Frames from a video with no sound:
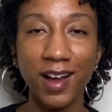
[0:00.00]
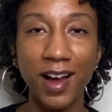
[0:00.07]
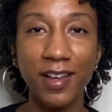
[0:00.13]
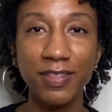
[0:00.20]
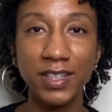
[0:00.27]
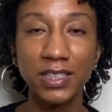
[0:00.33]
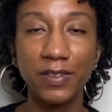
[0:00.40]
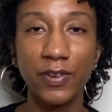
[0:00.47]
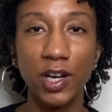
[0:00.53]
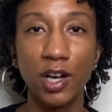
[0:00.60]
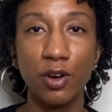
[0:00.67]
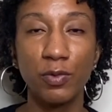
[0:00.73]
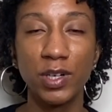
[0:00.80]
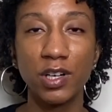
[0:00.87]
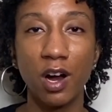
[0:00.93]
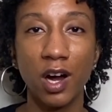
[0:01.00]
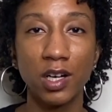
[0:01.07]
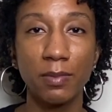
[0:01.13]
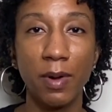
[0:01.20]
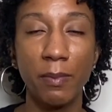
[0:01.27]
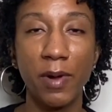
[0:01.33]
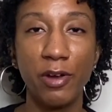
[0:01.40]
in this video. We talked
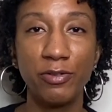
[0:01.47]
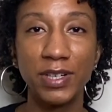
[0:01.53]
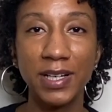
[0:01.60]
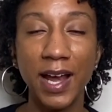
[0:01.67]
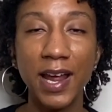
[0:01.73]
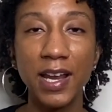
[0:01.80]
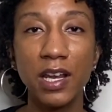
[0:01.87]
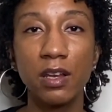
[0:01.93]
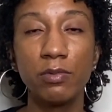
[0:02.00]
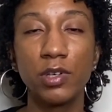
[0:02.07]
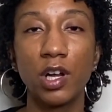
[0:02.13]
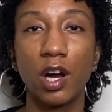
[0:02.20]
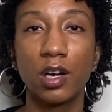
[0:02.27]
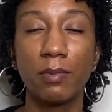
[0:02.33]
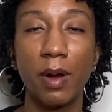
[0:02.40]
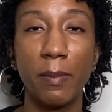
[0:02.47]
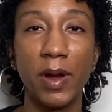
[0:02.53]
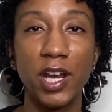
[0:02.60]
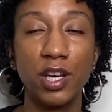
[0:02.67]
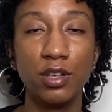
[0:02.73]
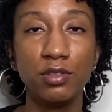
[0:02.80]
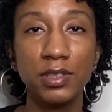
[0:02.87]
about my retightening, we talked about my
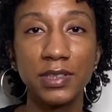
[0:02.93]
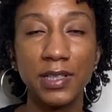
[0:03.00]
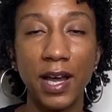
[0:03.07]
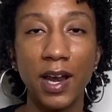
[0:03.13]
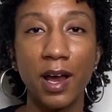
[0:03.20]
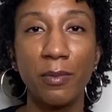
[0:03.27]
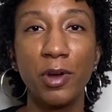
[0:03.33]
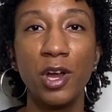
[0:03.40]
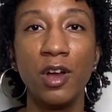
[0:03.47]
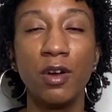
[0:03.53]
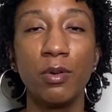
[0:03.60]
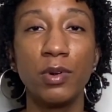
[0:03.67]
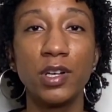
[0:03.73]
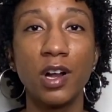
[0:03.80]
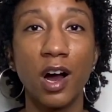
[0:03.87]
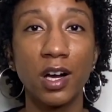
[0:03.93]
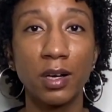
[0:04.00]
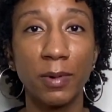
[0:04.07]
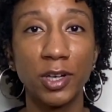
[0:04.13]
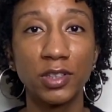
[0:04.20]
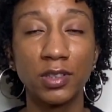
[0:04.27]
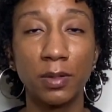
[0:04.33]
new setup, we talked
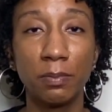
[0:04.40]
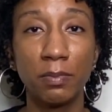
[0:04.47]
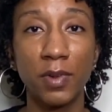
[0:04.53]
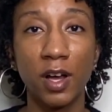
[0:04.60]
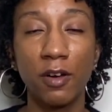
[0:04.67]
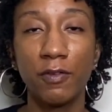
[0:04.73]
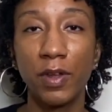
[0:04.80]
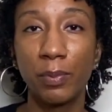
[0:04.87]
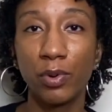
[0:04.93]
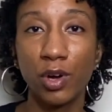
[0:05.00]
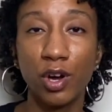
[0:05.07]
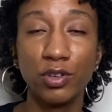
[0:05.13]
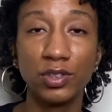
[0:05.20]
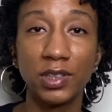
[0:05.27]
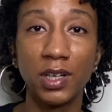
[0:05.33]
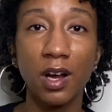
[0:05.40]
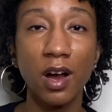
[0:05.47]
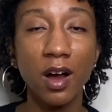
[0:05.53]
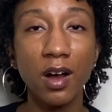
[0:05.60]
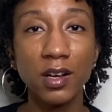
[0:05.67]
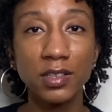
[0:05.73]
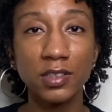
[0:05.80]
about some of the pros and
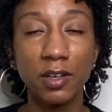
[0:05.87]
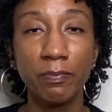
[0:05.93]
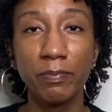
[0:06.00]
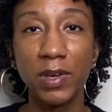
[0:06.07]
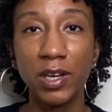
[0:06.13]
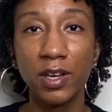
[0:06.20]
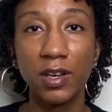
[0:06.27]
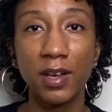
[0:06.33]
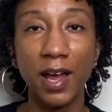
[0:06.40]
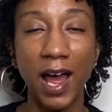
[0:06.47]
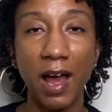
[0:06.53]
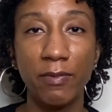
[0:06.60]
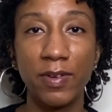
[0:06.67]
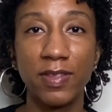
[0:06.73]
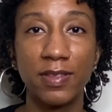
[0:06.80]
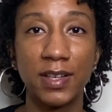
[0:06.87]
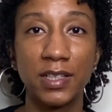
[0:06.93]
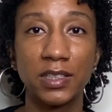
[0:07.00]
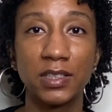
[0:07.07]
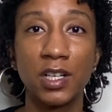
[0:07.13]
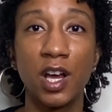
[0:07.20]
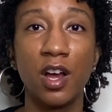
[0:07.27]
cons of me having
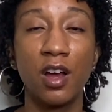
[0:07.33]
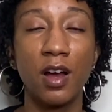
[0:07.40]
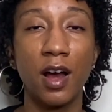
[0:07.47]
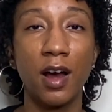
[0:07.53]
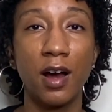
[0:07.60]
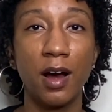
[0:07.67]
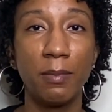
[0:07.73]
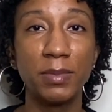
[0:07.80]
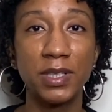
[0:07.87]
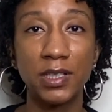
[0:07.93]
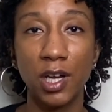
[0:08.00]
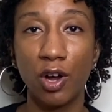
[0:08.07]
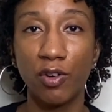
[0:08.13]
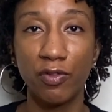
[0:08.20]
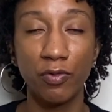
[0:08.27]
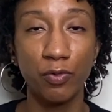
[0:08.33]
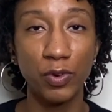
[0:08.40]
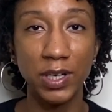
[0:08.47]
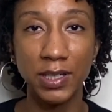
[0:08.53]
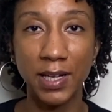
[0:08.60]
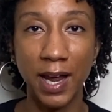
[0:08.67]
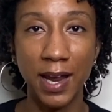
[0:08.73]
this
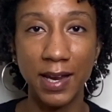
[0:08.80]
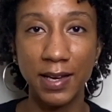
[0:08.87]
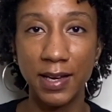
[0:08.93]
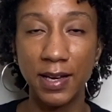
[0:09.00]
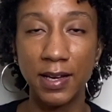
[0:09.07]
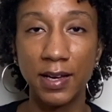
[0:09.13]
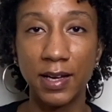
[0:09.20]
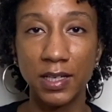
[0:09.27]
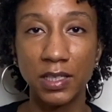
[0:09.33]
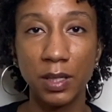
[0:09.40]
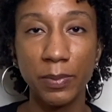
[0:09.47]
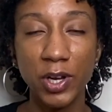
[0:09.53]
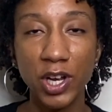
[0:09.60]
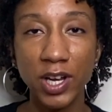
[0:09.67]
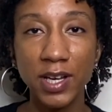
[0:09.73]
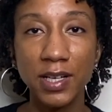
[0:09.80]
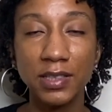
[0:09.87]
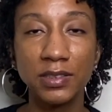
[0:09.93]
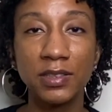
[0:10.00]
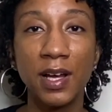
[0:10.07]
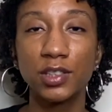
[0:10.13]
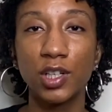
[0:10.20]
self-retightening
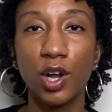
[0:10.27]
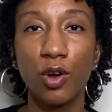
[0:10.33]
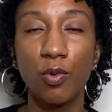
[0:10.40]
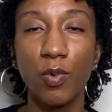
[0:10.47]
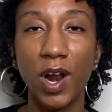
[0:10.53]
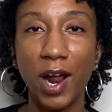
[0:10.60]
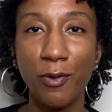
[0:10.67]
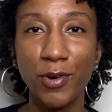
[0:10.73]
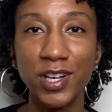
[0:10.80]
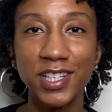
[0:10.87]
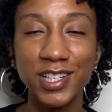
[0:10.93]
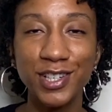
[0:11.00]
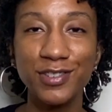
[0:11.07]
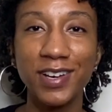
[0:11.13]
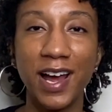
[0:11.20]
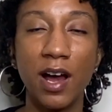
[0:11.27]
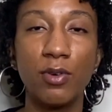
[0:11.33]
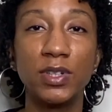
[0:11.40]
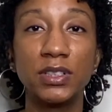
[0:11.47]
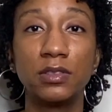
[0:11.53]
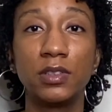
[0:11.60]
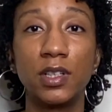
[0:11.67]
experience. So what I want to do now
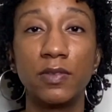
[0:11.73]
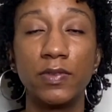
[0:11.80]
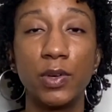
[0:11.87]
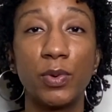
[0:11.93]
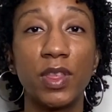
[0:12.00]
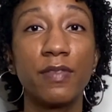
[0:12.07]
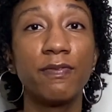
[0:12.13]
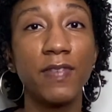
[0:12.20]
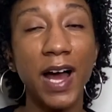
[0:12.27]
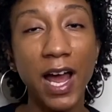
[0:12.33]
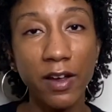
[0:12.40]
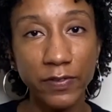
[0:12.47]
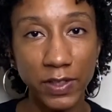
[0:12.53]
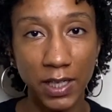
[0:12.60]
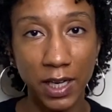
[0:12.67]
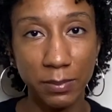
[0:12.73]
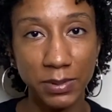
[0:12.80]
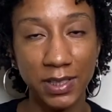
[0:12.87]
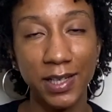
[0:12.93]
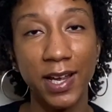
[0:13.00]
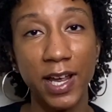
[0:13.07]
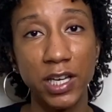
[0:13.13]
is leave you with 5 tips
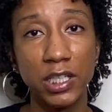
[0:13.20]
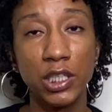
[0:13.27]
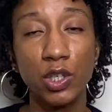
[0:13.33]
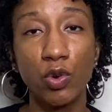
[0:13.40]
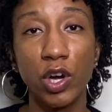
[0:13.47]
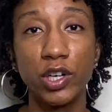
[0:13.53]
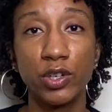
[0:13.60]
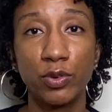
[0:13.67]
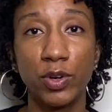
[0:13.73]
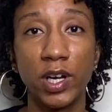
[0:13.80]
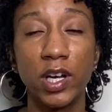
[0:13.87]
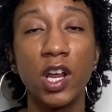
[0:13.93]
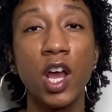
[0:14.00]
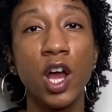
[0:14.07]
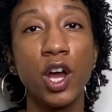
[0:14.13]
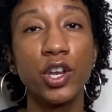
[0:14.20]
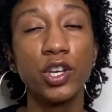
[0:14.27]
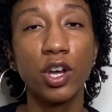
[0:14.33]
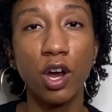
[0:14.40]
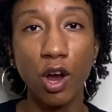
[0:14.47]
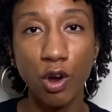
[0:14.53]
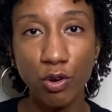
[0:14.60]
in case you are doing
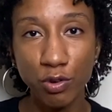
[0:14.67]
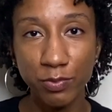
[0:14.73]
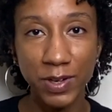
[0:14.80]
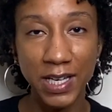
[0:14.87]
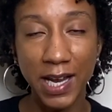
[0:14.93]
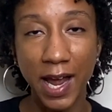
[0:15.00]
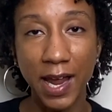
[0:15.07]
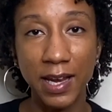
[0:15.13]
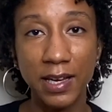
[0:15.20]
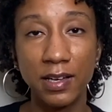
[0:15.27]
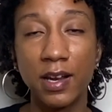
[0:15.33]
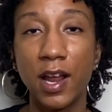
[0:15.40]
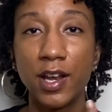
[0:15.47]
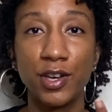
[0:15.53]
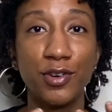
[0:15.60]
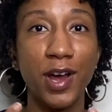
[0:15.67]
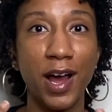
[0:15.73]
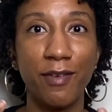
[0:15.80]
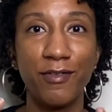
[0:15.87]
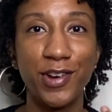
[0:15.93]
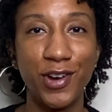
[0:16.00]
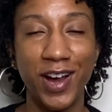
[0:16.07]
your own retightening and you
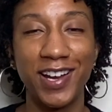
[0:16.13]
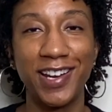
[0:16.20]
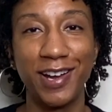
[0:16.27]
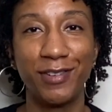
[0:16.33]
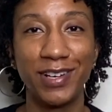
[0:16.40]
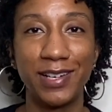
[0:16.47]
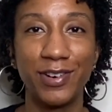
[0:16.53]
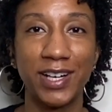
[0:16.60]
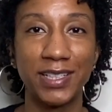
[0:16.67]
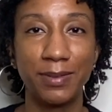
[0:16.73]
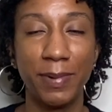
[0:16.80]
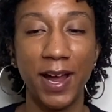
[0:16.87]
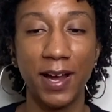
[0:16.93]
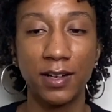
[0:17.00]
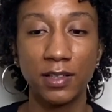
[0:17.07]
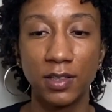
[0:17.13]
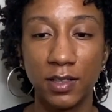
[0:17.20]
have no idea what to expect.